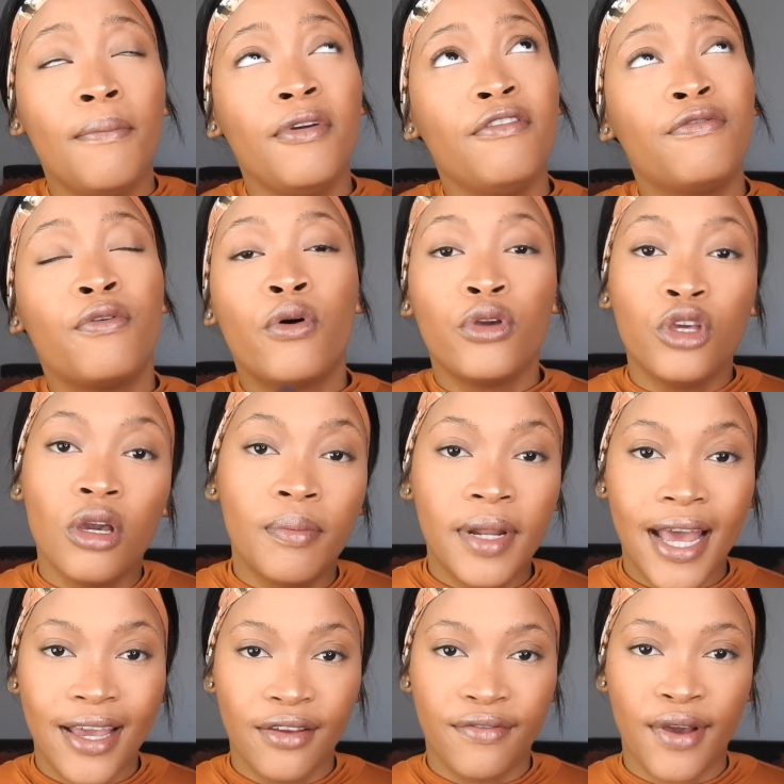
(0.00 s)
before you
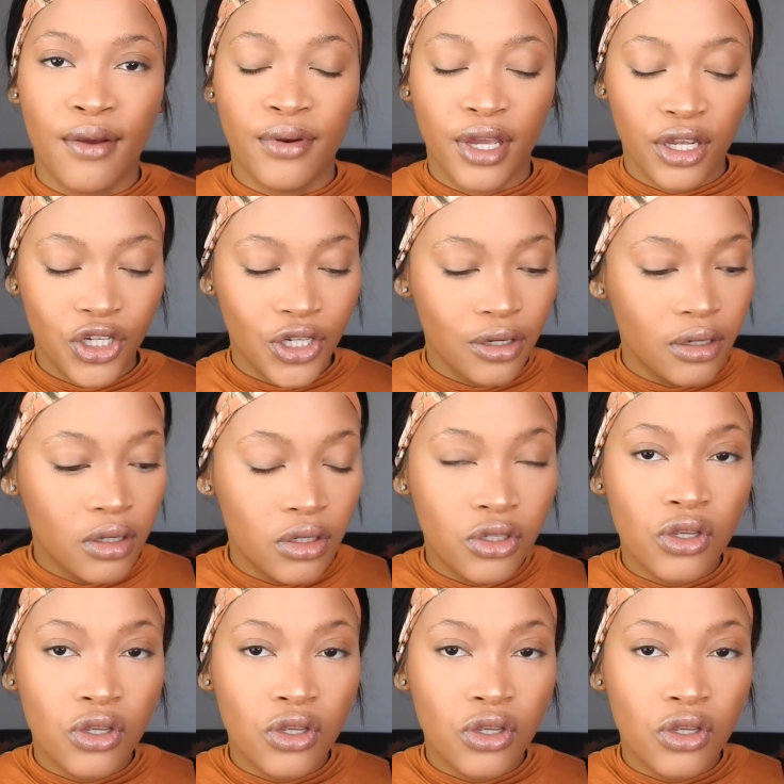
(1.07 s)
apply your foundation.